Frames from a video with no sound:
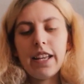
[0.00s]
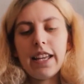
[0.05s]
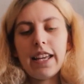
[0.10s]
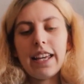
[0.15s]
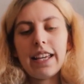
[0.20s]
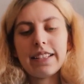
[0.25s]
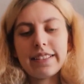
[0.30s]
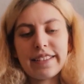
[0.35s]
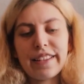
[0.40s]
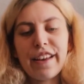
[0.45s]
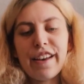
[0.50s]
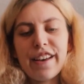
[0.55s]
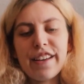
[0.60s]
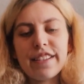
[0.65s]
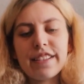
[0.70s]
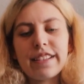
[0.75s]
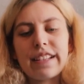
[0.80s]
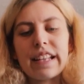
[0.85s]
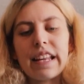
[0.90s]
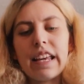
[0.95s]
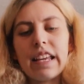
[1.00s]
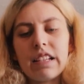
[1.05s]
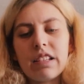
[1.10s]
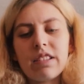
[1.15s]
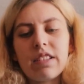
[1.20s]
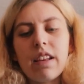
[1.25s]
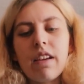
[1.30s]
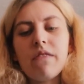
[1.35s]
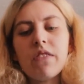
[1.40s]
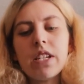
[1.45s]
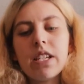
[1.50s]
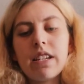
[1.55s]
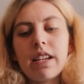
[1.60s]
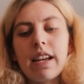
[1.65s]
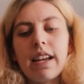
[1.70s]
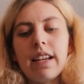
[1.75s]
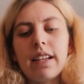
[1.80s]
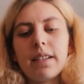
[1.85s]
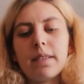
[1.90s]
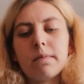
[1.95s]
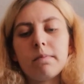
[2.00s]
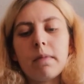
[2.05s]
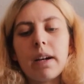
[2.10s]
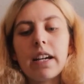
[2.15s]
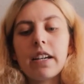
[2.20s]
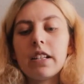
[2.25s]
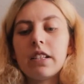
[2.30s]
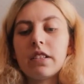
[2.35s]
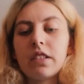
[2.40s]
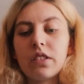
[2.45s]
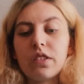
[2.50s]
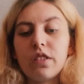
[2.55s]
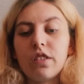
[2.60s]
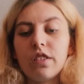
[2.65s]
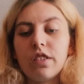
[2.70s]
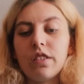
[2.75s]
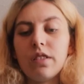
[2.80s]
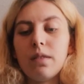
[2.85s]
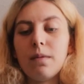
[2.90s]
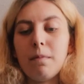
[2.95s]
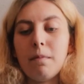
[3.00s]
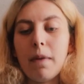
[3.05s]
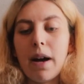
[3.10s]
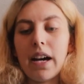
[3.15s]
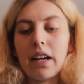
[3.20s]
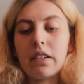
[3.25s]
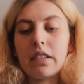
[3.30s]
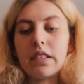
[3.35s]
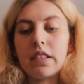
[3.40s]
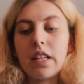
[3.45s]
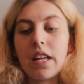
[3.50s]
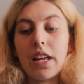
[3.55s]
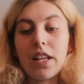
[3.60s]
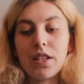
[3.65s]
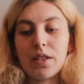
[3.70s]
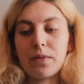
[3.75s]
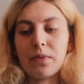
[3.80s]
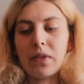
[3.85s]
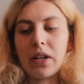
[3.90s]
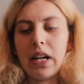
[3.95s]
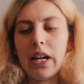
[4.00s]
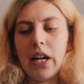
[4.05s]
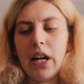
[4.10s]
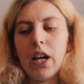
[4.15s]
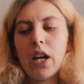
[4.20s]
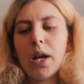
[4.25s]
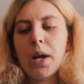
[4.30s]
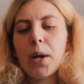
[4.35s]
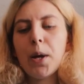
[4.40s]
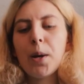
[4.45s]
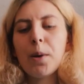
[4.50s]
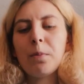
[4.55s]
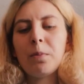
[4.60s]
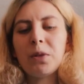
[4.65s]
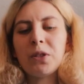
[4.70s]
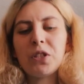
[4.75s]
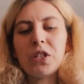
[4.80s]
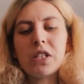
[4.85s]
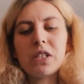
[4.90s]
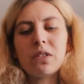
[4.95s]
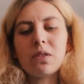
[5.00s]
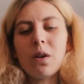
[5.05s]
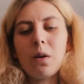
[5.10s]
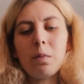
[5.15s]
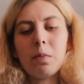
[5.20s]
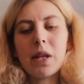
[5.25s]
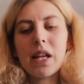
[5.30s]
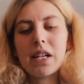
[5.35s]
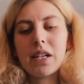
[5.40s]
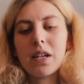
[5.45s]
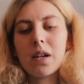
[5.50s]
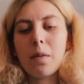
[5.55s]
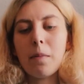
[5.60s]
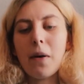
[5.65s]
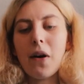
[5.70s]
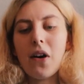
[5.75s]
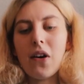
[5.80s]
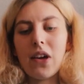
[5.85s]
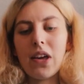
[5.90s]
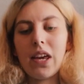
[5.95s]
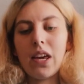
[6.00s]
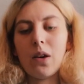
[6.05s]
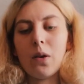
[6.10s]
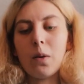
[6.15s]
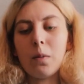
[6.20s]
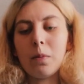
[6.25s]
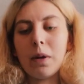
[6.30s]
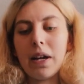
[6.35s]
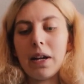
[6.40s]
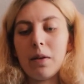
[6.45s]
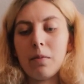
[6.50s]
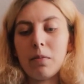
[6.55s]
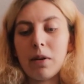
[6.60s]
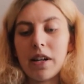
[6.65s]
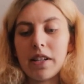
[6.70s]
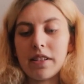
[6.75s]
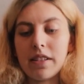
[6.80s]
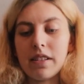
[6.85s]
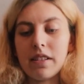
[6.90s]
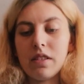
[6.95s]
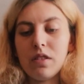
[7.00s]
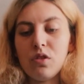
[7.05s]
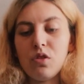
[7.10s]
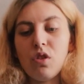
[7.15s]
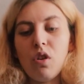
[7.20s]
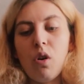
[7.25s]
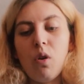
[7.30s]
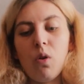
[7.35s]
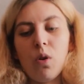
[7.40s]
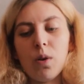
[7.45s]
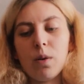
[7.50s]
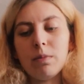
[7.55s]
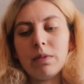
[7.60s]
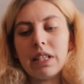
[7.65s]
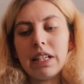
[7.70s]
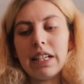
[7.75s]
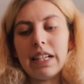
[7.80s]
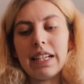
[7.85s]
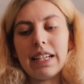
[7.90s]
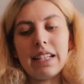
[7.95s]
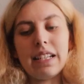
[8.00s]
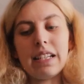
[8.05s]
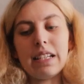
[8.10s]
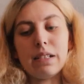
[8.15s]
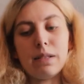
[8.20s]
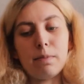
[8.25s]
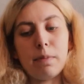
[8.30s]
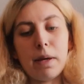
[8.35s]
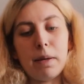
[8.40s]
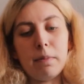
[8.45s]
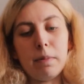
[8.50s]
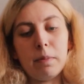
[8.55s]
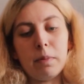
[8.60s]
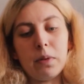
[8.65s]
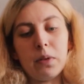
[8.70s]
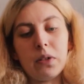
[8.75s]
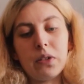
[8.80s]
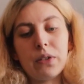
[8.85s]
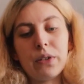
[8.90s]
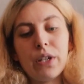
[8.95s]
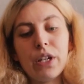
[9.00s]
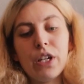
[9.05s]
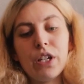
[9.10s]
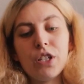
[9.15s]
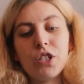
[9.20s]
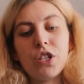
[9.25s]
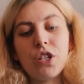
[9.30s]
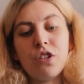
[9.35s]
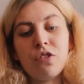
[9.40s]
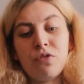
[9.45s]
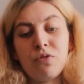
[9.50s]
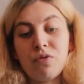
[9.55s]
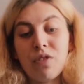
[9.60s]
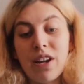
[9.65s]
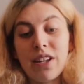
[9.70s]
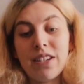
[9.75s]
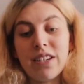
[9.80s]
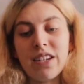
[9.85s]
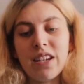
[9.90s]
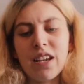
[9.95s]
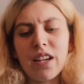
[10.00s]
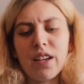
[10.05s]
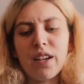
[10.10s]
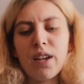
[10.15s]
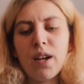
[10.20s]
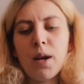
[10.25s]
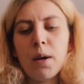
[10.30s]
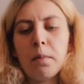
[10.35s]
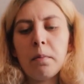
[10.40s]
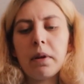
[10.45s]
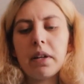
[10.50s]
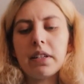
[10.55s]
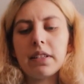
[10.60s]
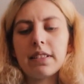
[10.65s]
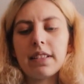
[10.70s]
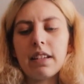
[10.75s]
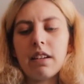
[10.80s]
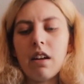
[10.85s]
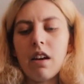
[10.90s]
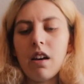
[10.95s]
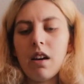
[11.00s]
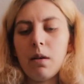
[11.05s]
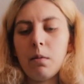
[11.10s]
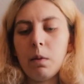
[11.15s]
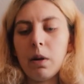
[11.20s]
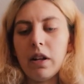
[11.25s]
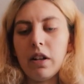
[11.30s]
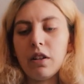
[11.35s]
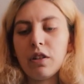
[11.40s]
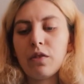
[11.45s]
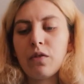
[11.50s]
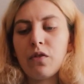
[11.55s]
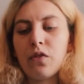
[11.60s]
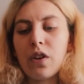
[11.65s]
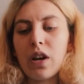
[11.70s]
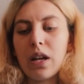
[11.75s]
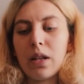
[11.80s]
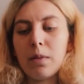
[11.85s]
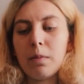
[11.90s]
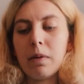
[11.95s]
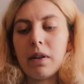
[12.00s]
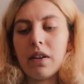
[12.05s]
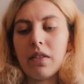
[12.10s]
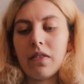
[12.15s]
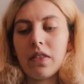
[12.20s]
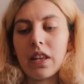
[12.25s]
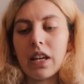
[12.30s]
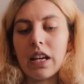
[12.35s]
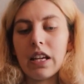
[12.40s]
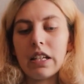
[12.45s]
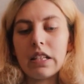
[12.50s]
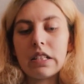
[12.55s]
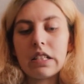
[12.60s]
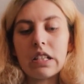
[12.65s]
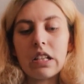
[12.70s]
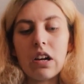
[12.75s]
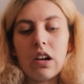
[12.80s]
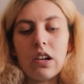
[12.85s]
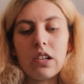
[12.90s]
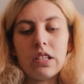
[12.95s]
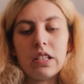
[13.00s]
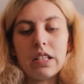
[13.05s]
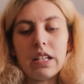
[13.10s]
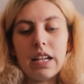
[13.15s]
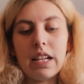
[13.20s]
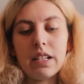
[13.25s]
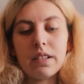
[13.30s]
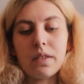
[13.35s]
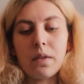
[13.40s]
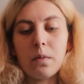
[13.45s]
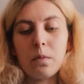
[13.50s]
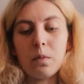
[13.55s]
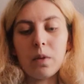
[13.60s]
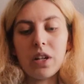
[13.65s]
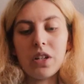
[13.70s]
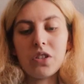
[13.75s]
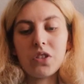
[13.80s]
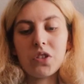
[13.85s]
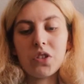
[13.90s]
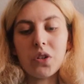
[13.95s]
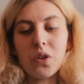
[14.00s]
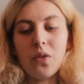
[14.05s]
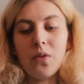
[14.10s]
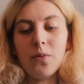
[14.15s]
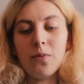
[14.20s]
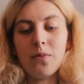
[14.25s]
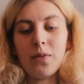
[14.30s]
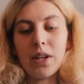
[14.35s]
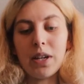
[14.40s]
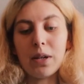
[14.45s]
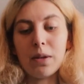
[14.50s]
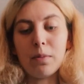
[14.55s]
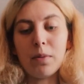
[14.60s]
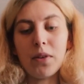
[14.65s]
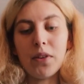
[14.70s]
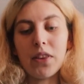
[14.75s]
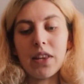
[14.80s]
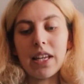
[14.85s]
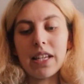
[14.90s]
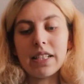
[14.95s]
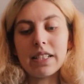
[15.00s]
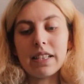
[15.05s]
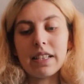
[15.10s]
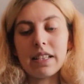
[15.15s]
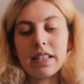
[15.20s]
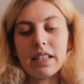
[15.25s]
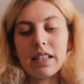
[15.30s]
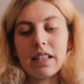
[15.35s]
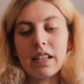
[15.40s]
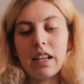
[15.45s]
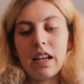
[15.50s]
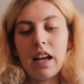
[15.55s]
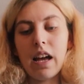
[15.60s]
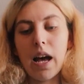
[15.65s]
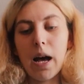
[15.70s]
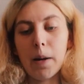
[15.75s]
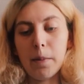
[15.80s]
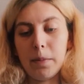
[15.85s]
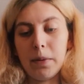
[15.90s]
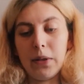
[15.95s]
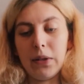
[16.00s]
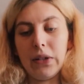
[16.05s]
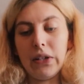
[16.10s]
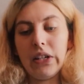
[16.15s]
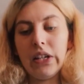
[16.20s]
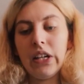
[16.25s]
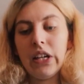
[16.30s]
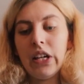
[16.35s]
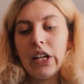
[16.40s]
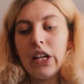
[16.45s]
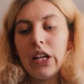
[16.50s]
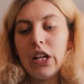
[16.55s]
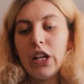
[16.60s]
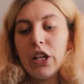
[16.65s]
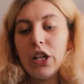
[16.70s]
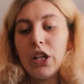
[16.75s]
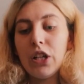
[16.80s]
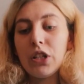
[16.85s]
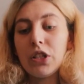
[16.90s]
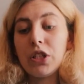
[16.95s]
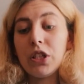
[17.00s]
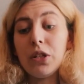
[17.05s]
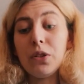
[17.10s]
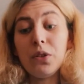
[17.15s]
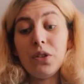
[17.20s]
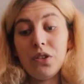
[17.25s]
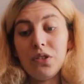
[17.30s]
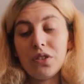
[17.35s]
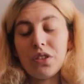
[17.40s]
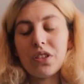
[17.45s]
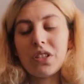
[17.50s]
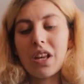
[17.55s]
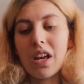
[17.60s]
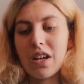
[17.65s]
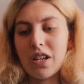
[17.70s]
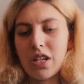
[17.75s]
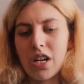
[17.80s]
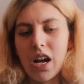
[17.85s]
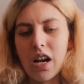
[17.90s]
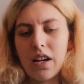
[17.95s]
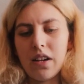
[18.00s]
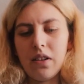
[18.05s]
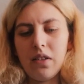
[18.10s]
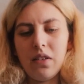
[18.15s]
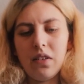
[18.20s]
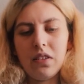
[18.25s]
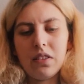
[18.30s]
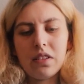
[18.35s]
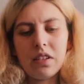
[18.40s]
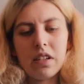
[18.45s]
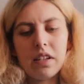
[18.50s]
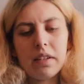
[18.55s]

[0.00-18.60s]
it says, in seven days, Maggie's son, Max, turns three, but she's not planning a party or buying presents or updating his baby book. She's dreading it, because in her world, third birthdays are the days on which unthinkable things happen. She loses her child.